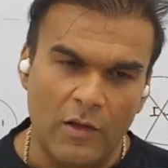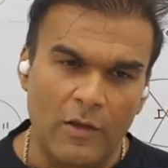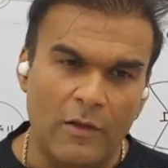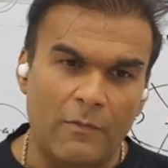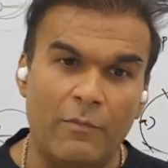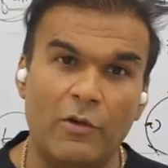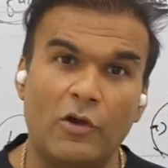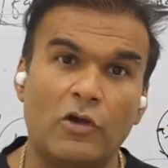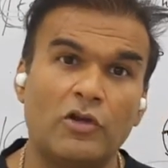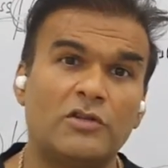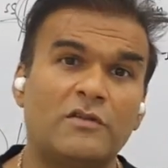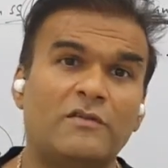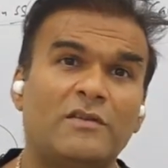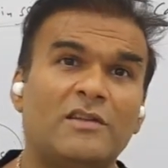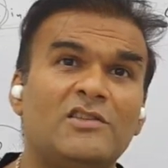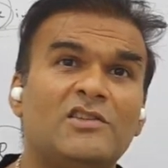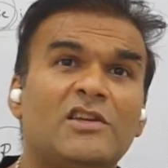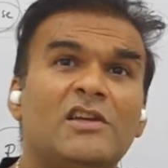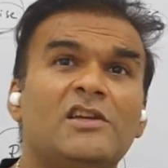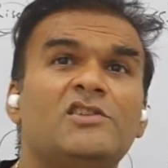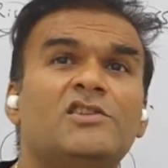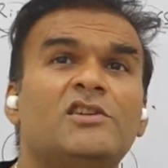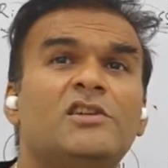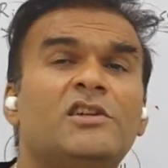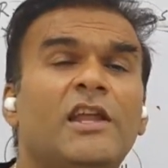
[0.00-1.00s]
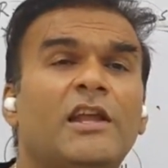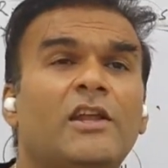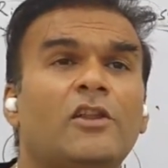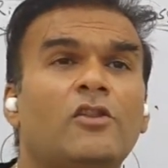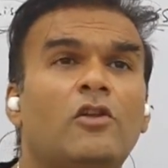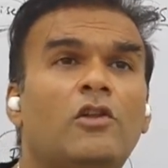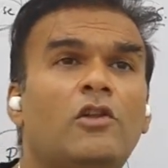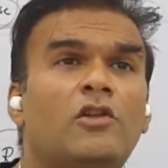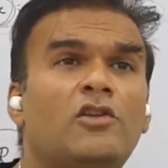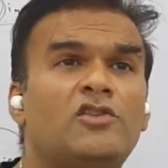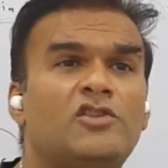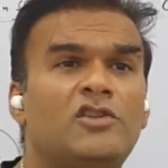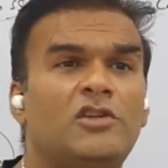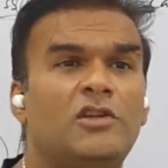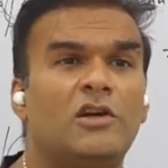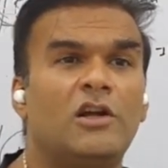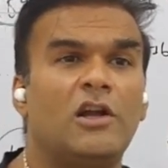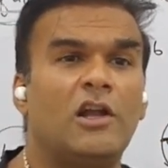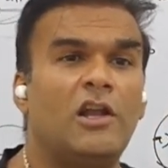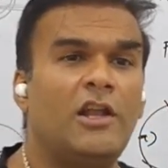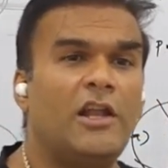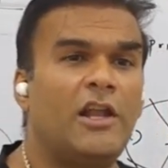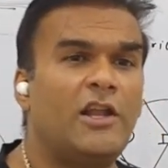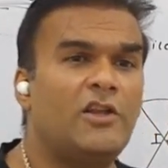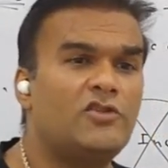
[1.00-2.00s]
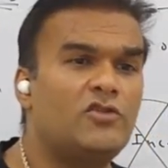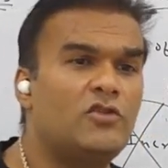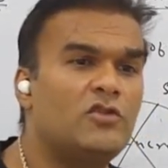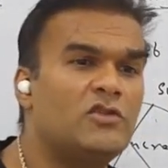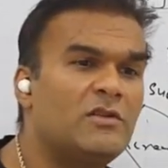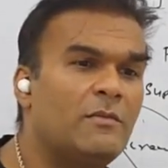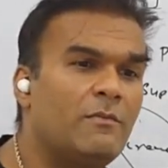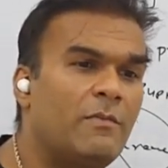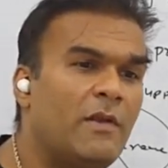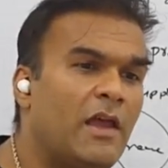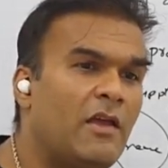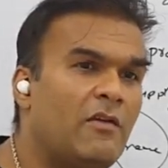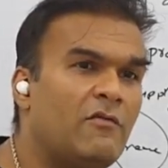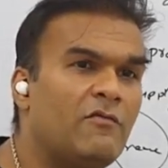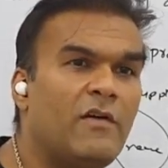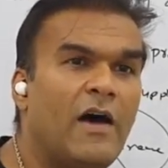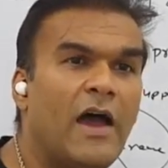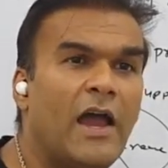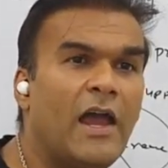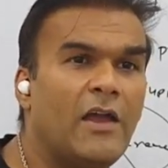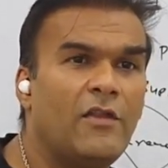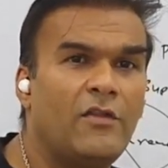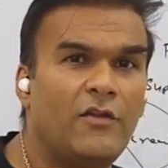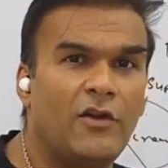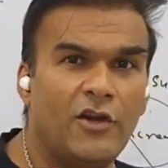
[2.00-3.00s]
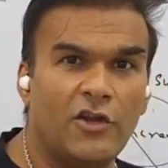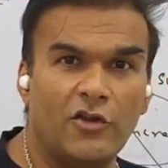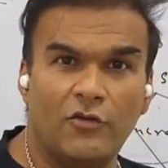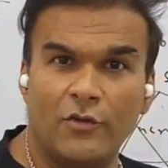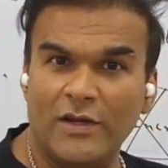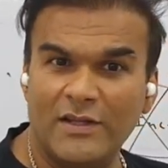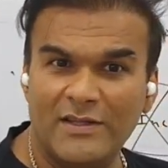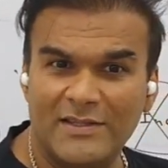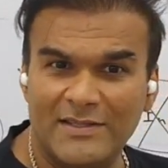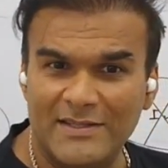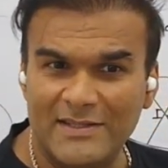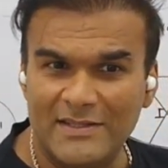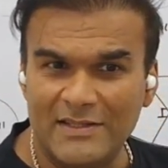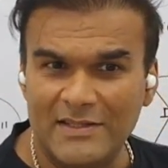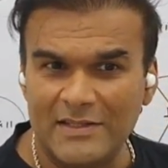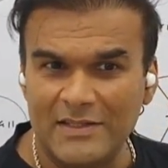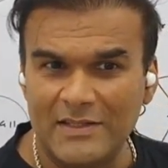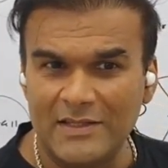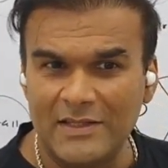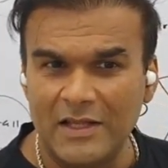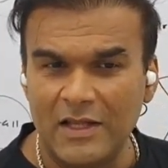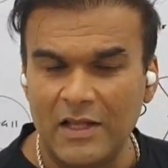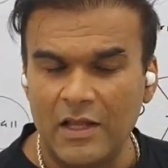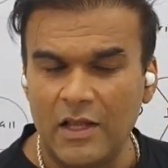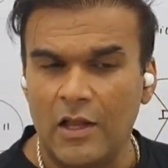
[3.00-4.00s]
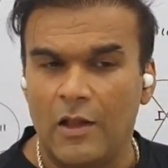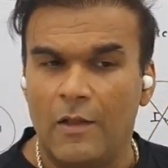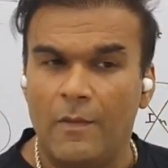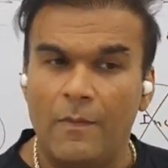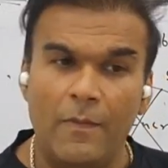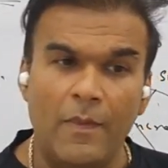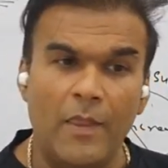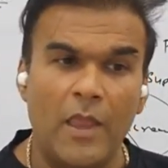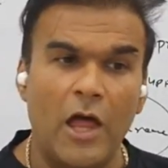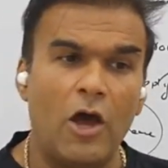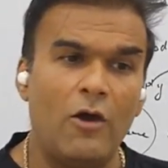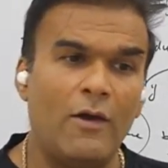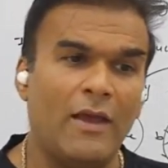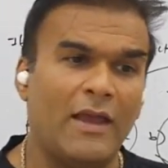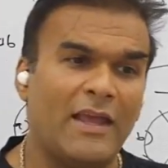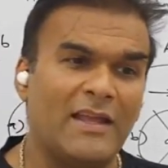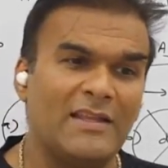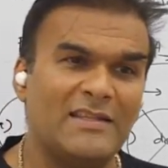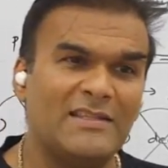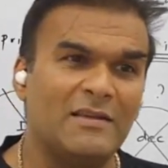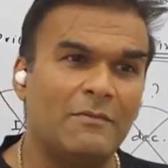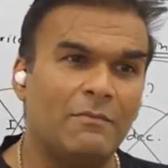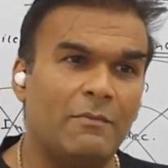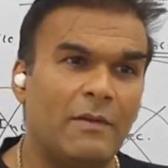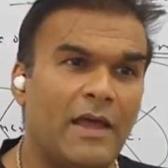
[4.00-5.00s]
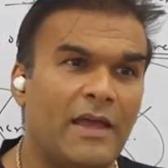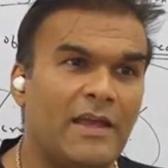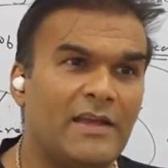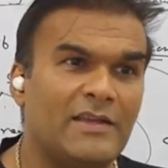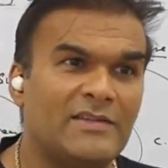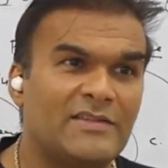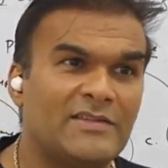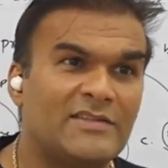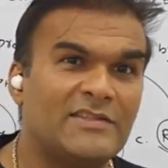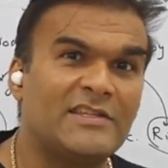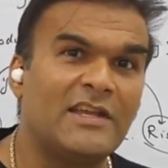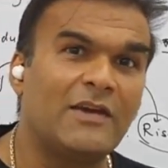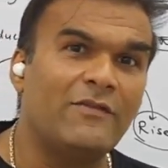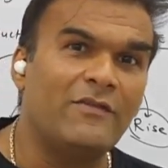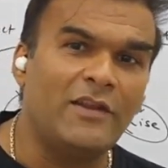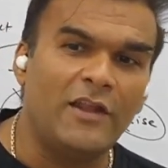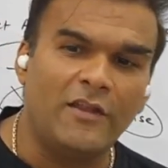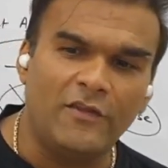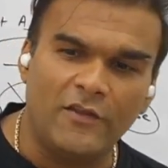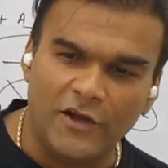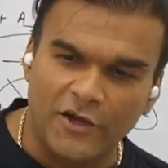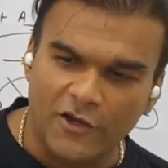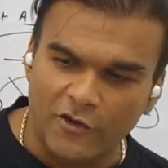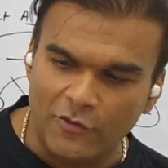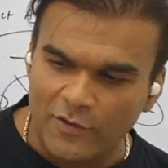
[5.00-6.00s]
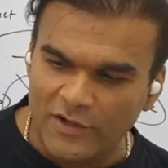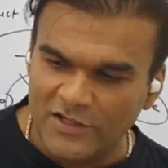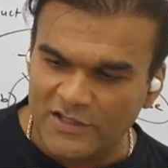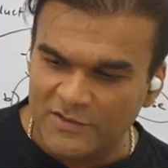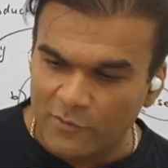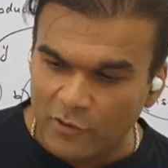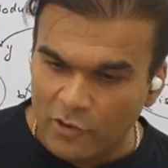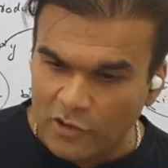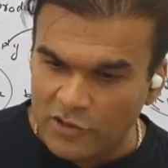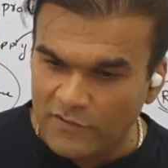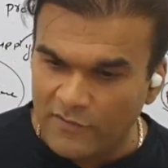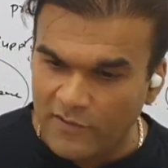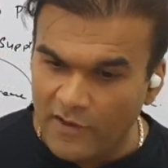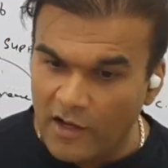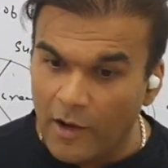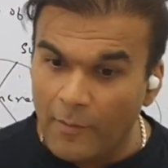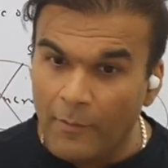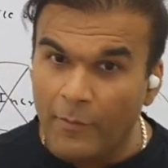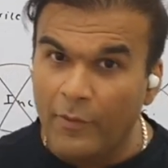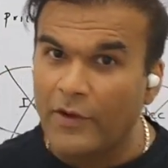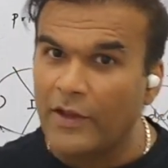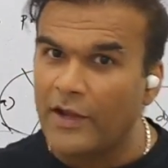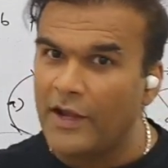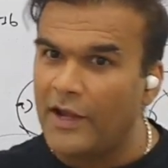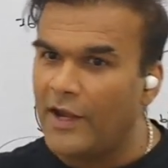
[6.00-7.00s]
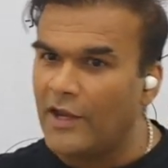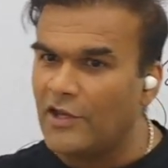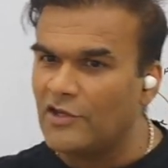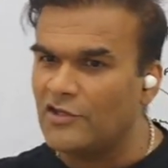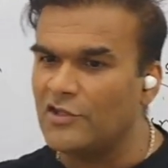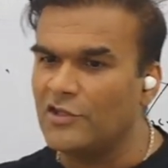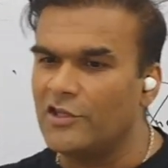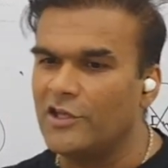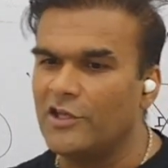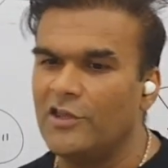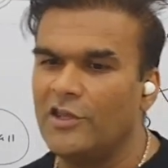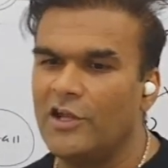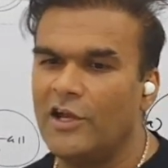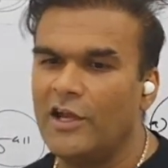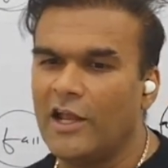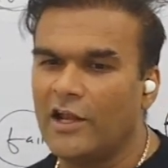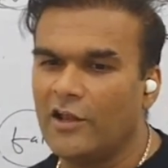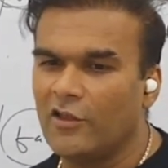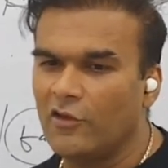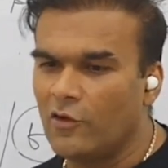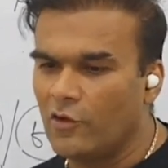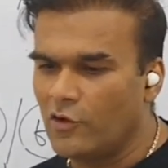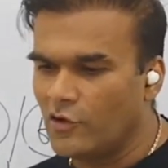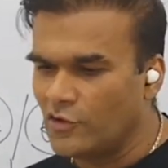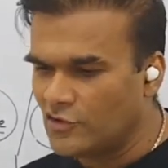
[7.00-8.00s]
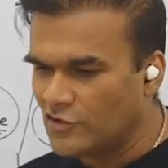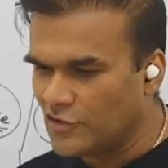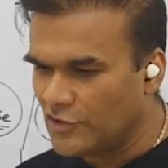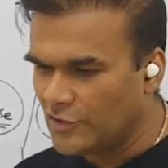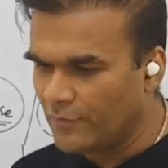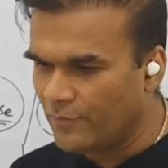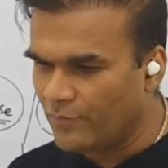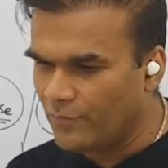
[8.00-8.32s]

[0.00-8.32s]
Because of the change in technology, earlier I used to supply 500 units. Now I can supply 700 units because of the upgradation in the technology.